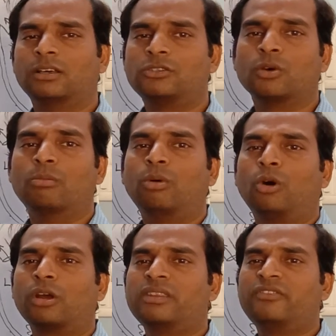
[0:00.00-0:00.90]
So
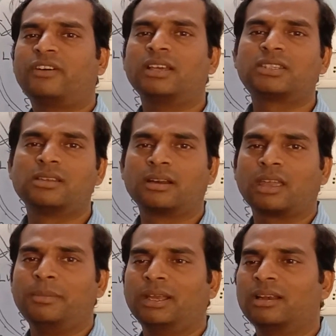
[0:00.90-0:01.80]
more the faster
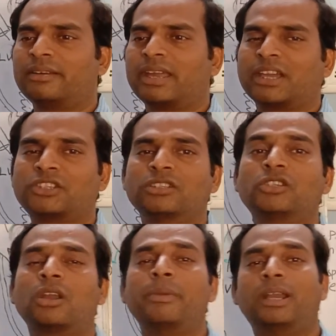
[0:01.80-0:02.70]
chemical reactions
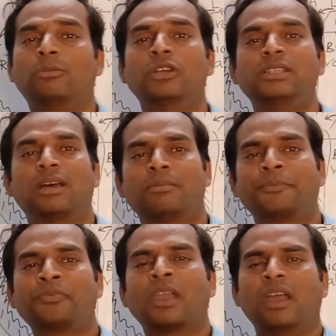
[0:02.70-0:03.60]
or metabolism,
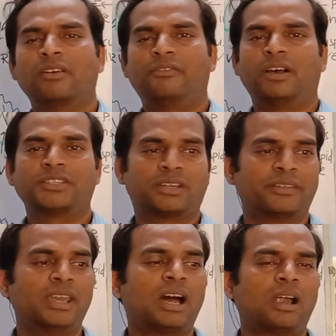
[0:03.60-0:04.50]
faster
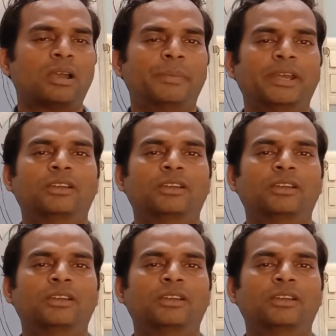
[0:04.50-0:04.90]
the heartbeat.